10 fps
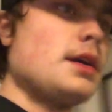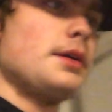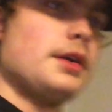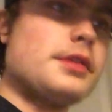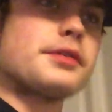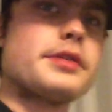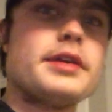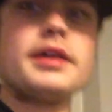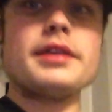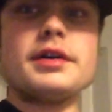I don't know, other than
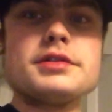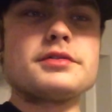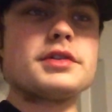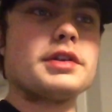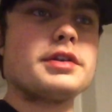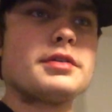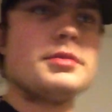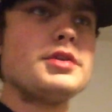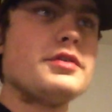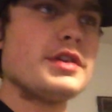that was a really good
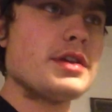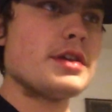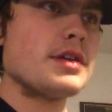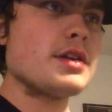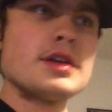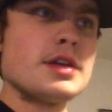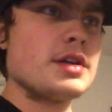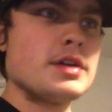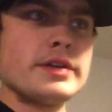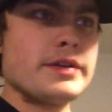movie.
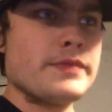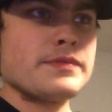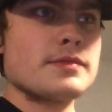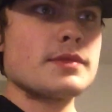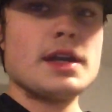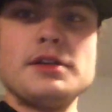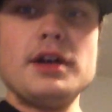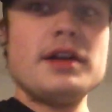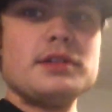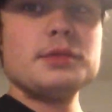I
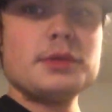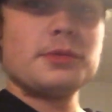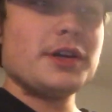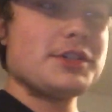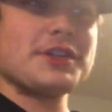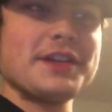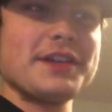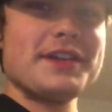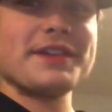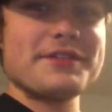want to watch it
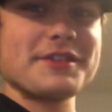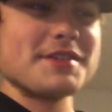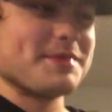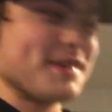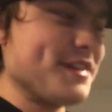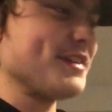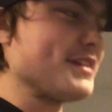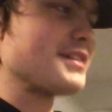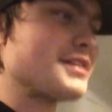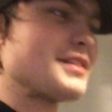again for some
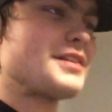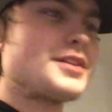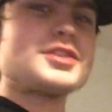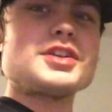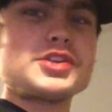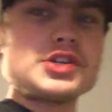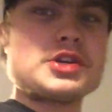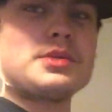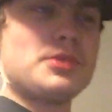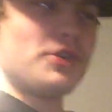reason. Such a
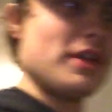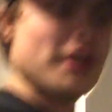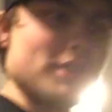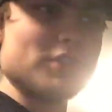good movie. I